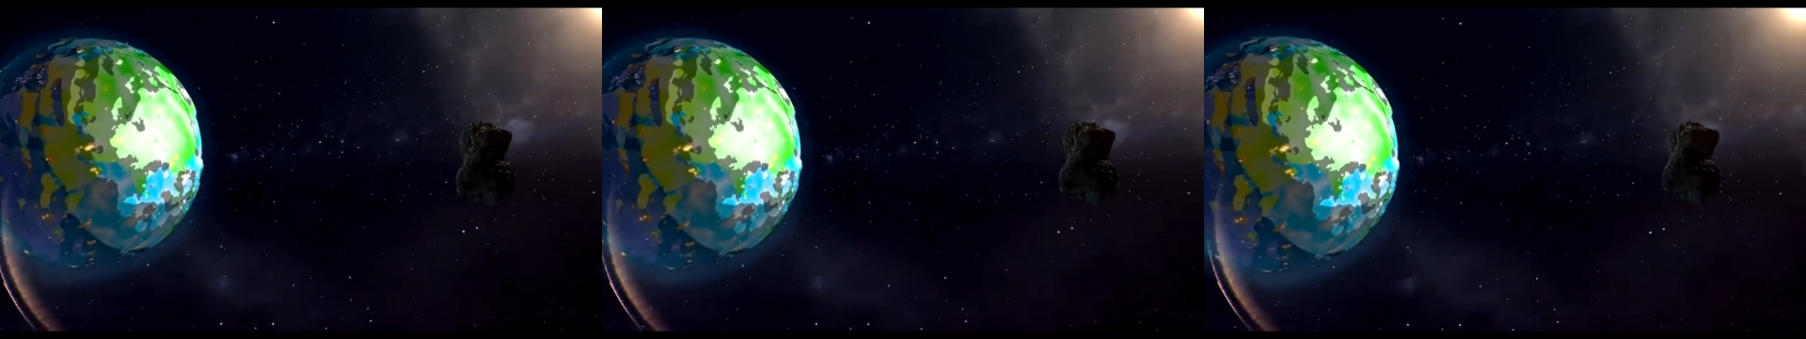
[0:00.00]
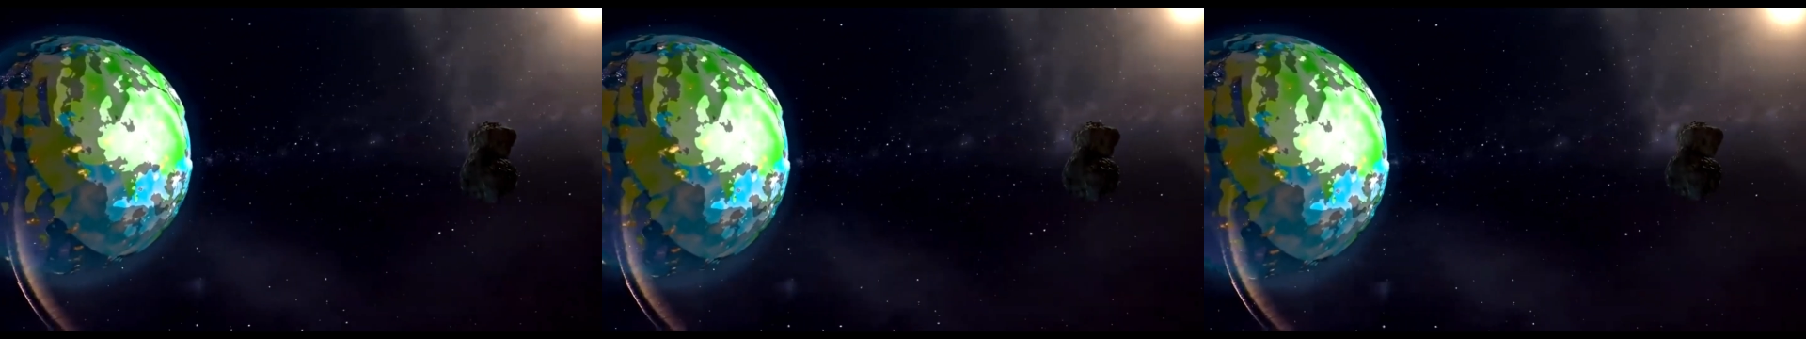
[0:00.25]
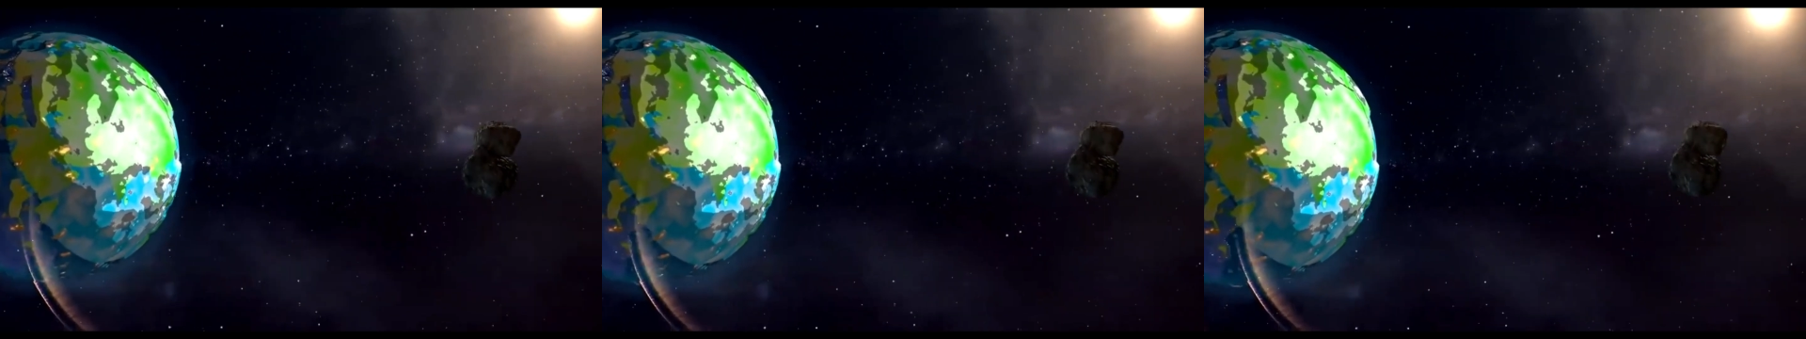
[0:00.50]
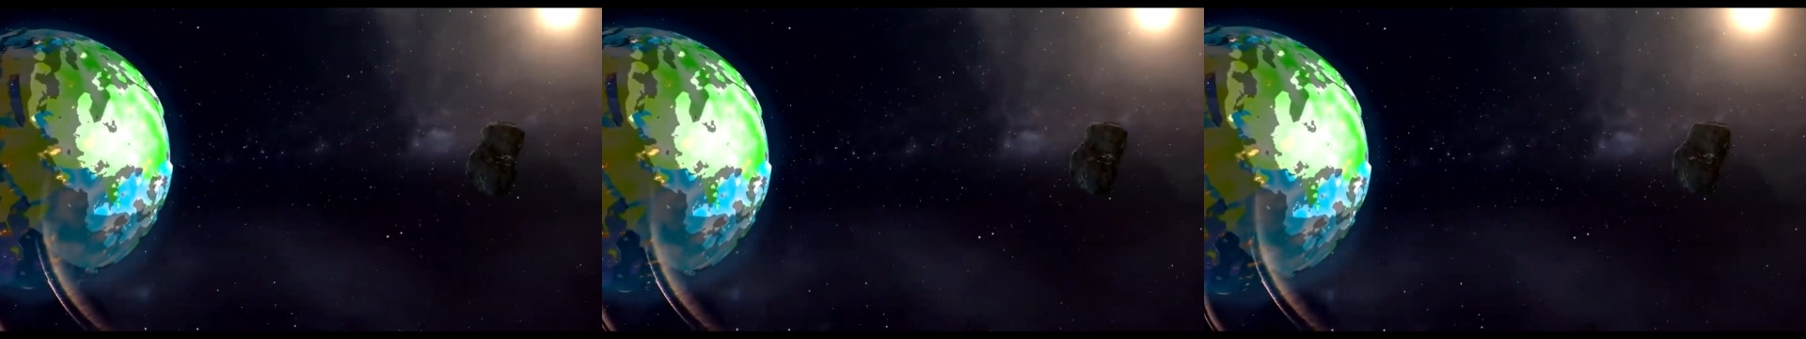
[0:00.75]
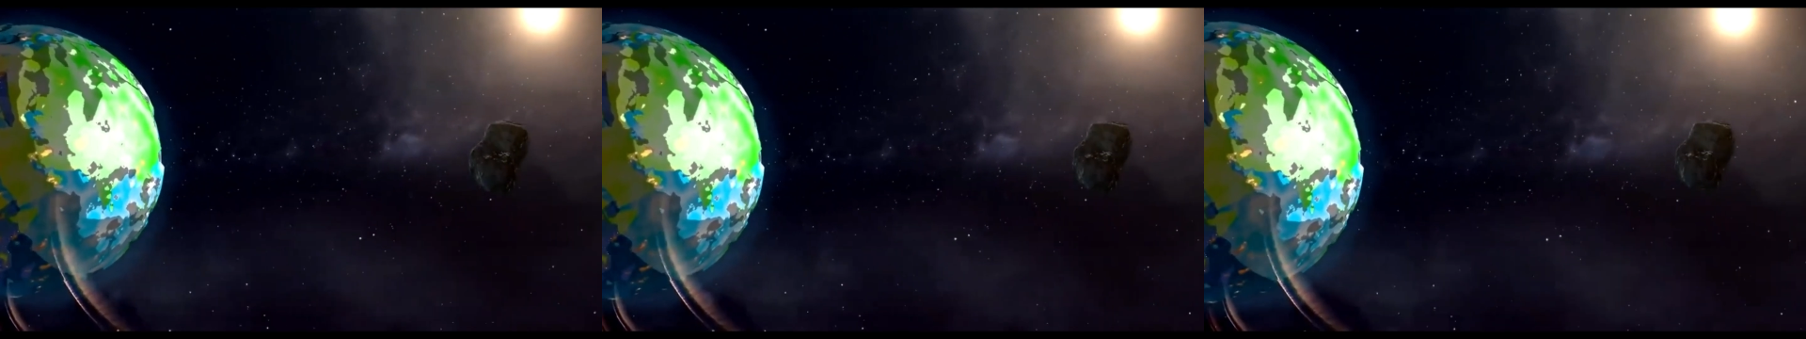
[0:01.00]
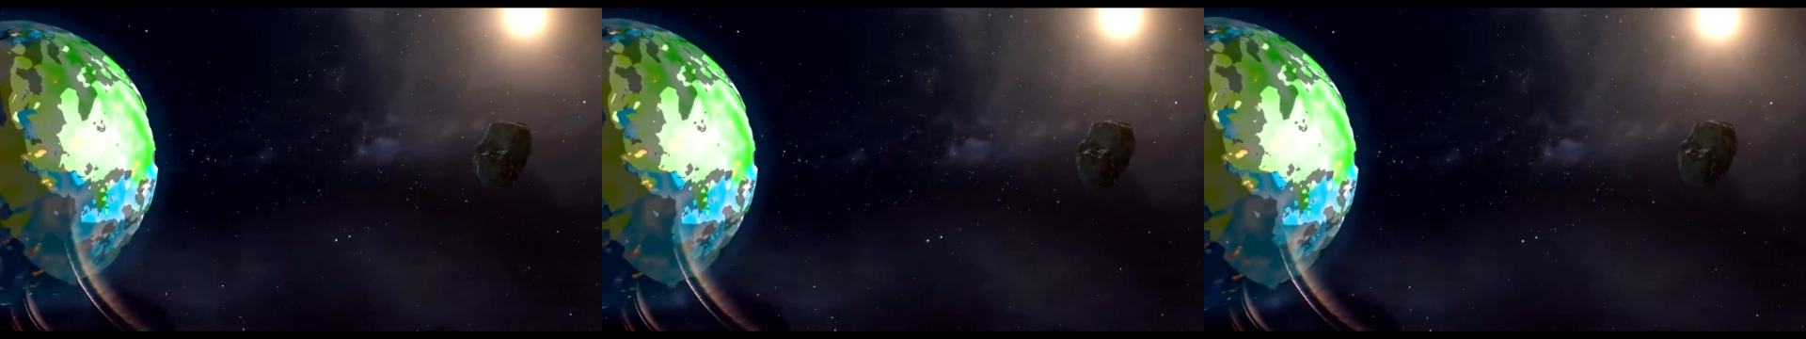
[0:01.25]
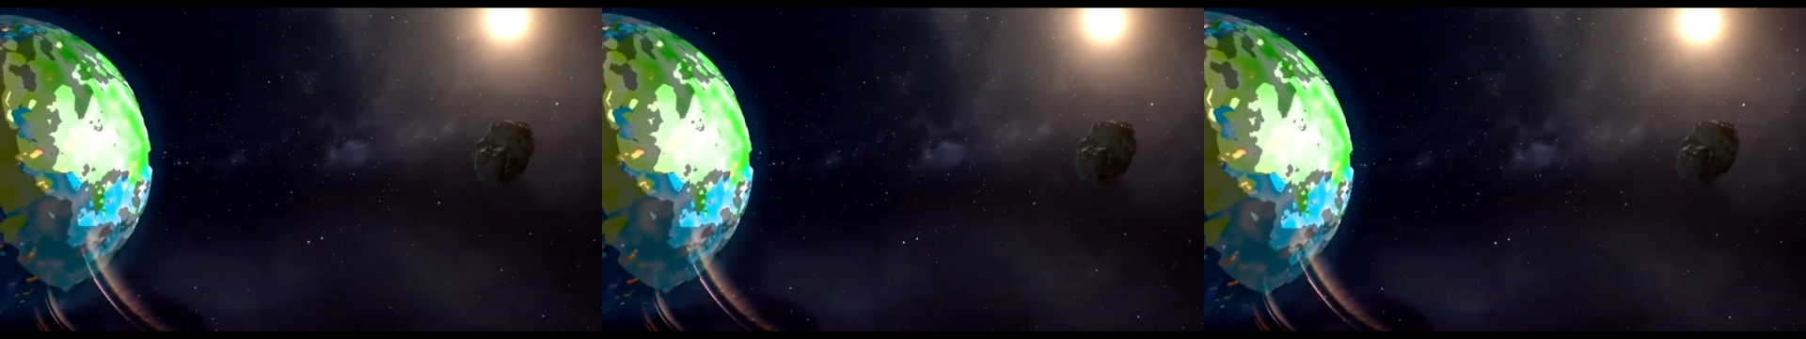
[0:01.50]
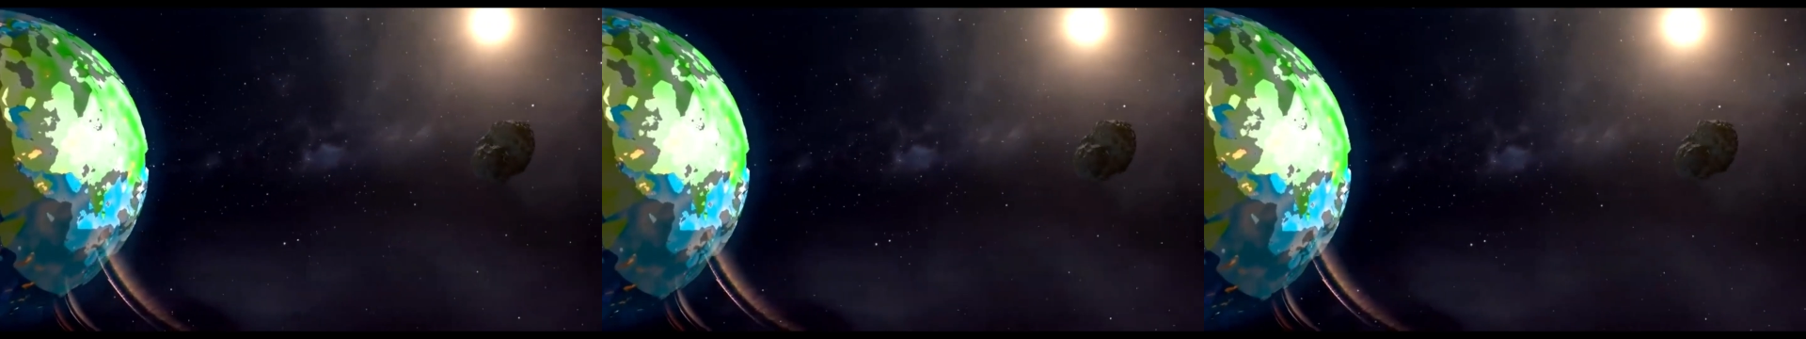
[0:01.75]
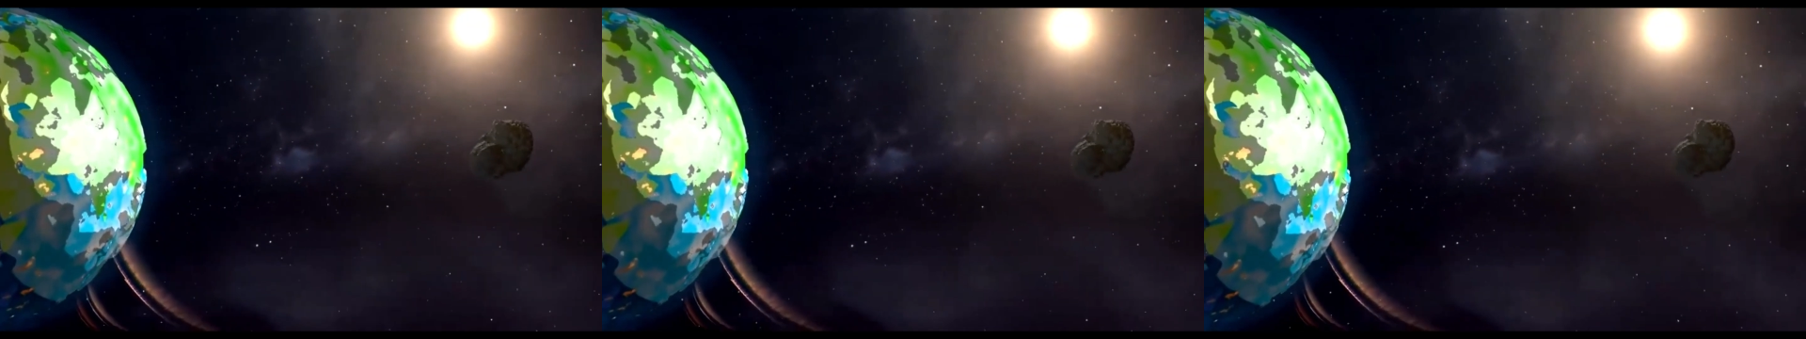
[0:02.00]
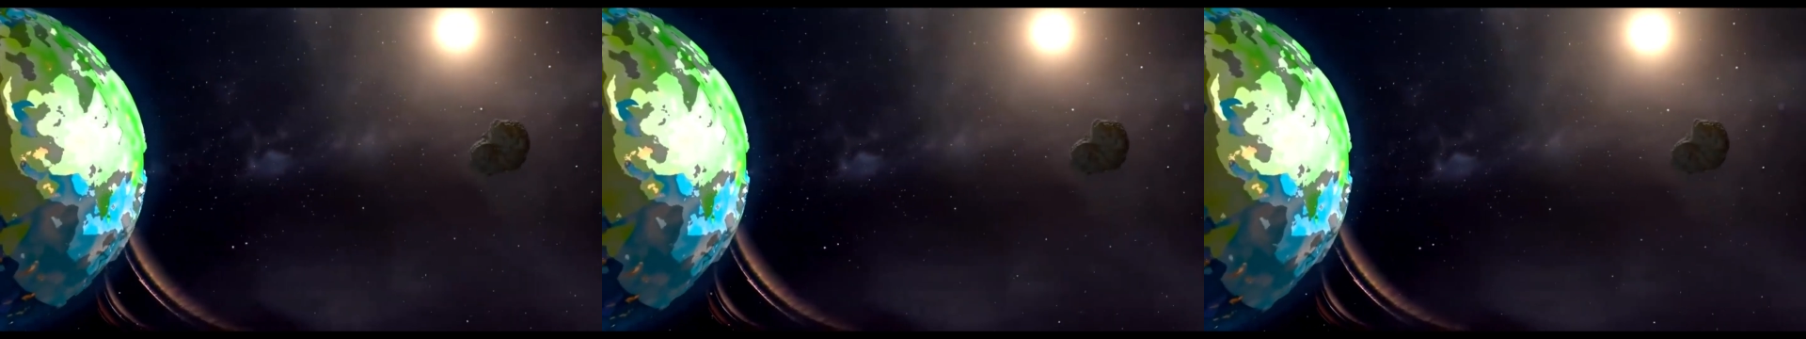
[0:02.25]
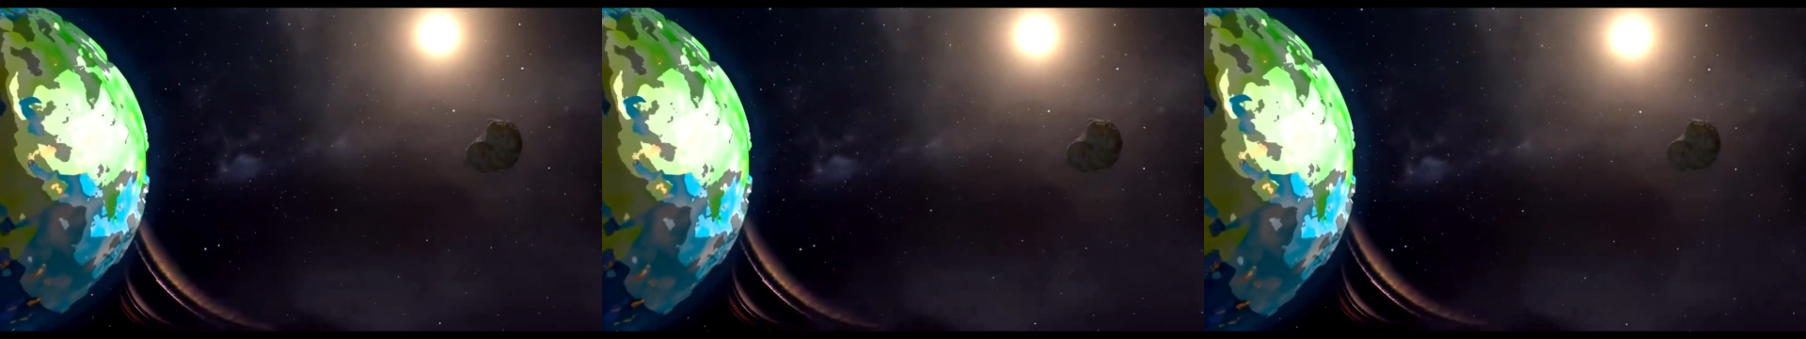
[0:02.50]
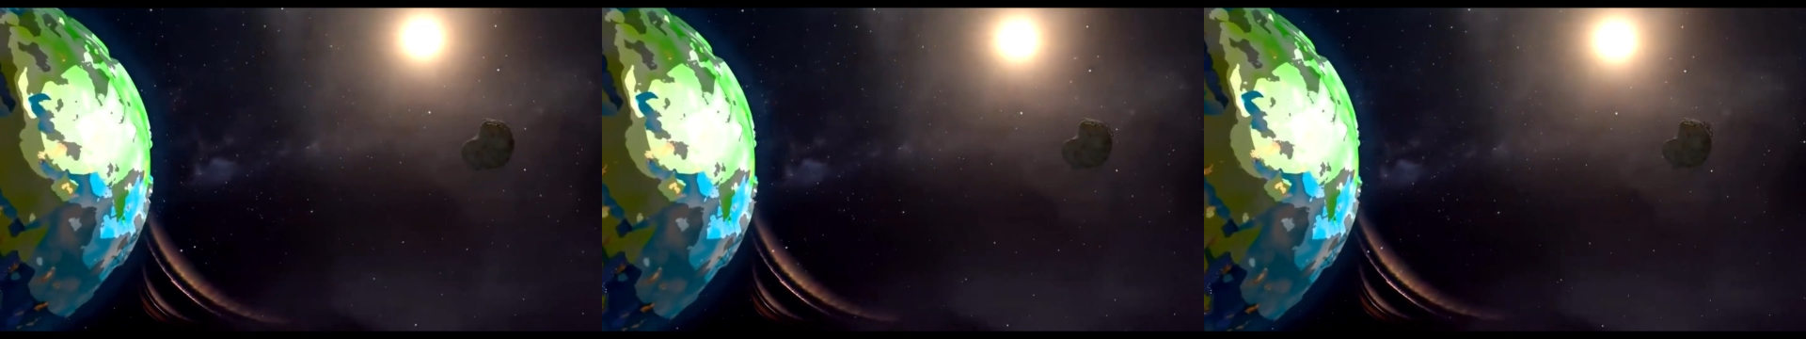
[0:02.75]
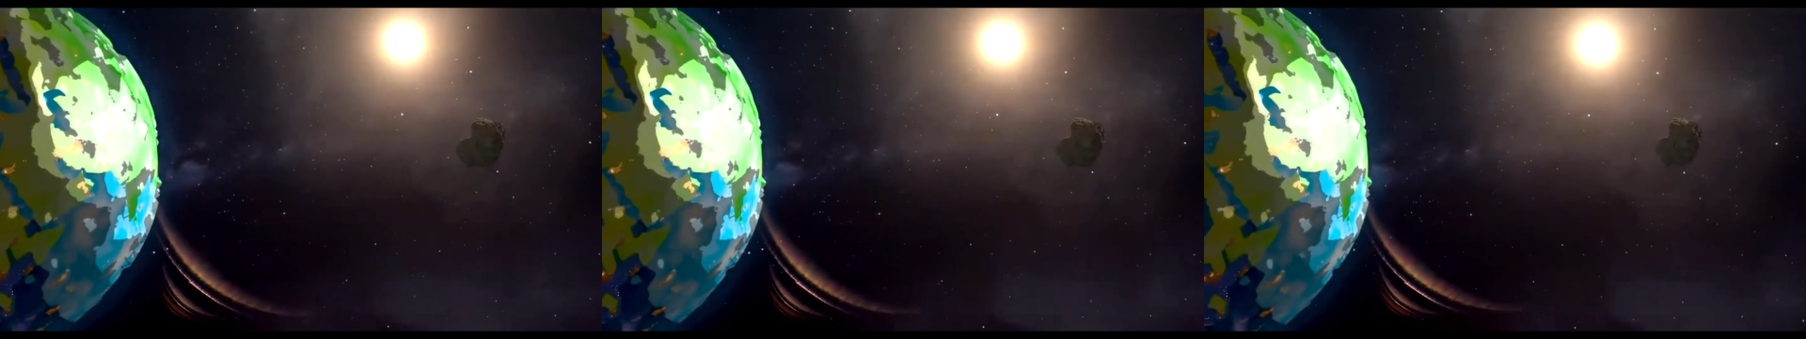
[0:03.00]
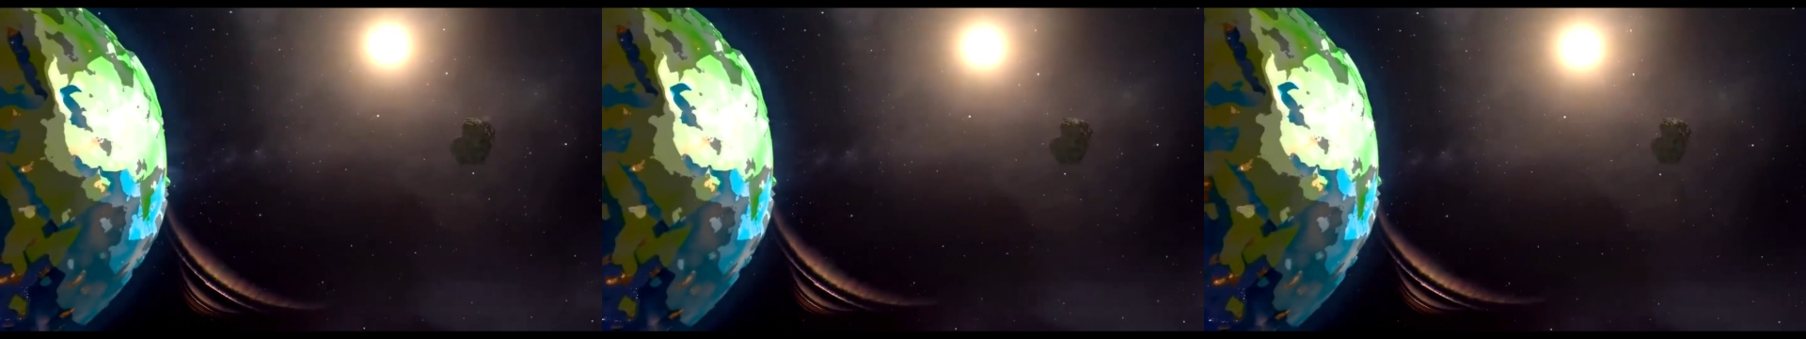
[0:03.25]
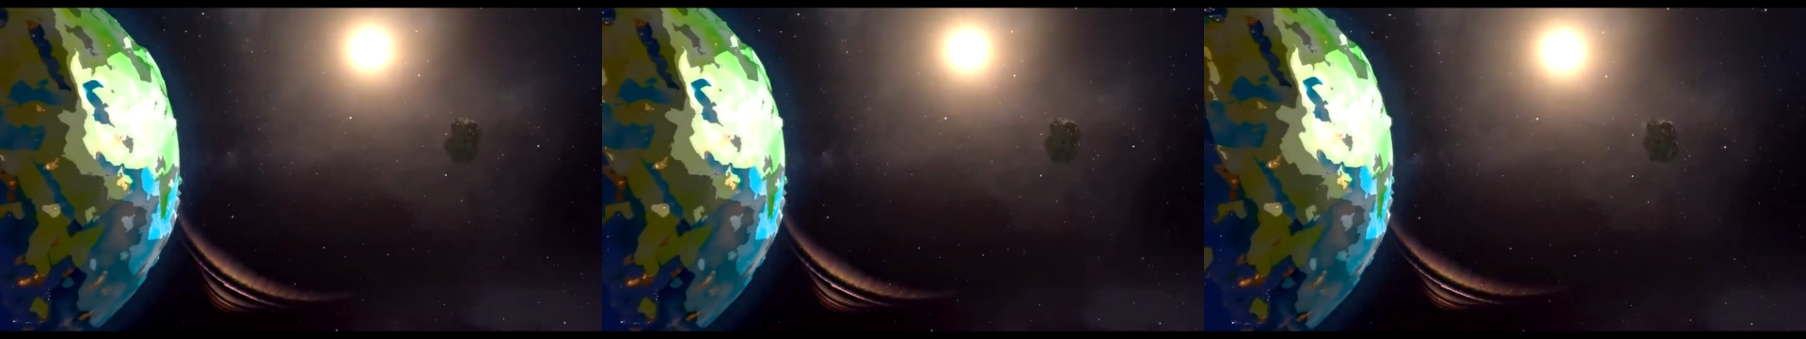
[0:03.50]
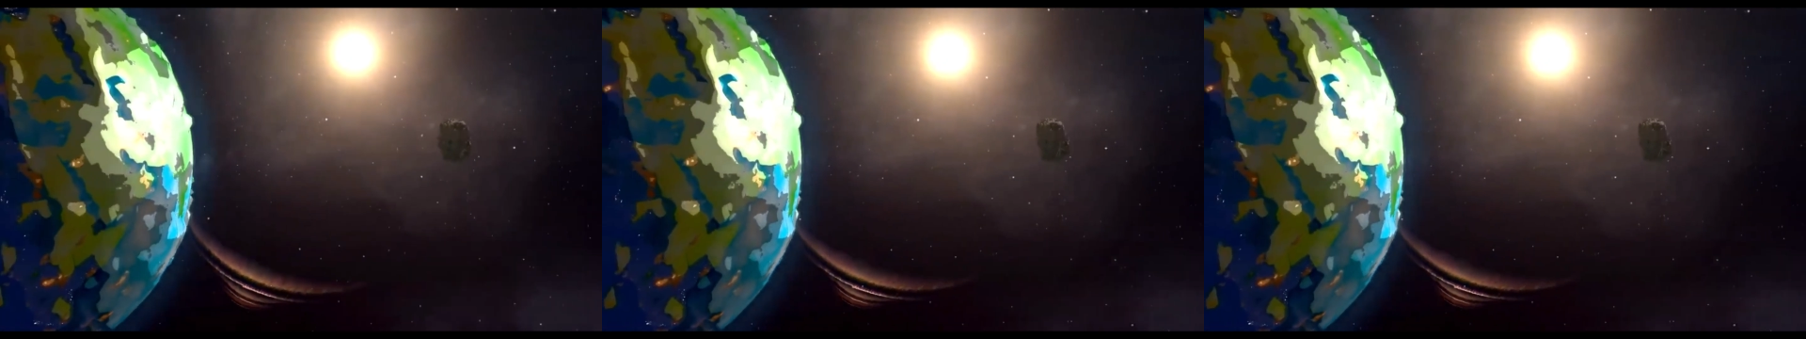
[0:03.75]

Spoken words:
Nobody's mouth can be seen.